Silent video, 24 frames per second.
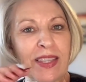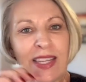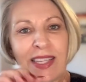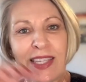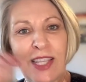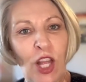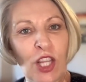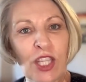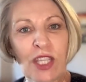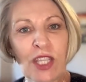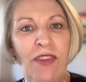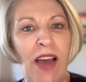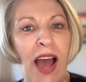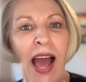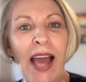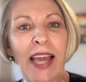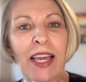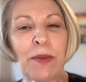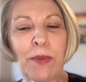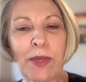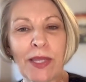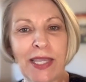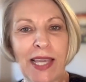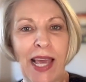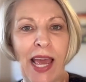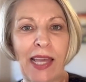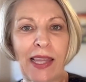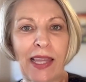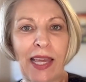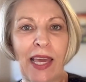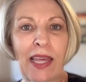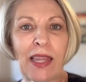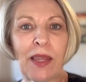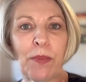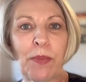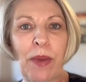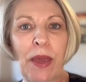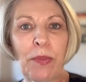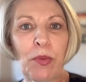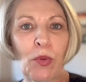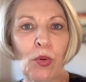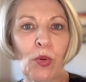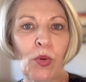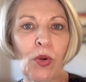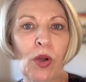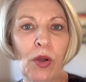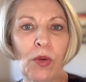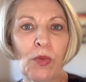there's lots of arguments out there that
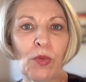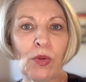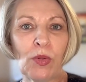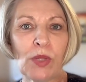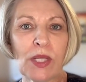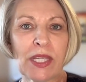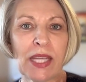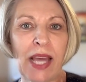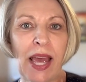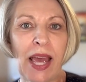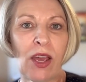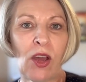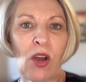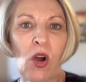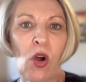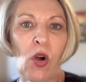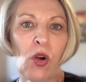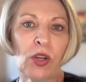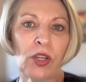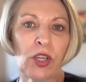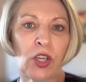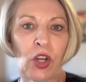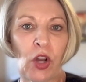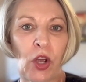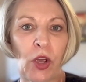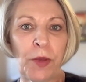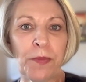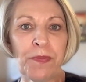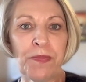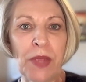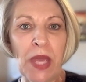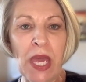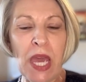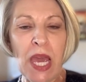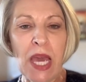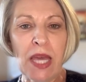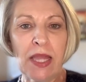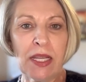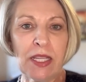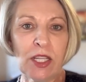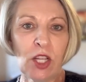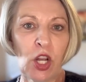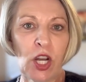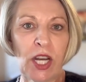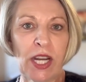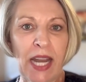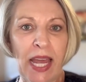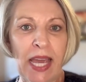people will say, there's a
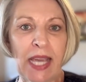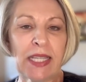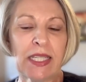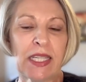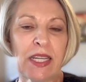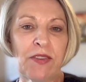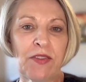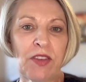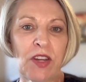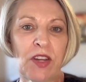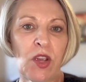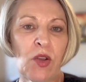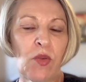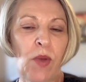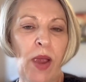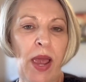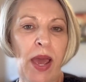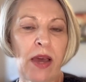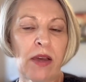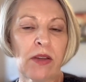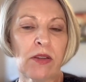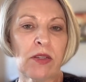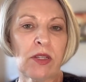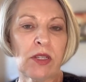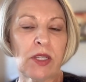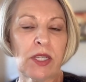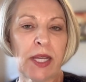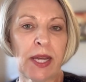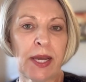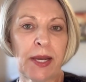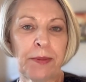lot of negativity around,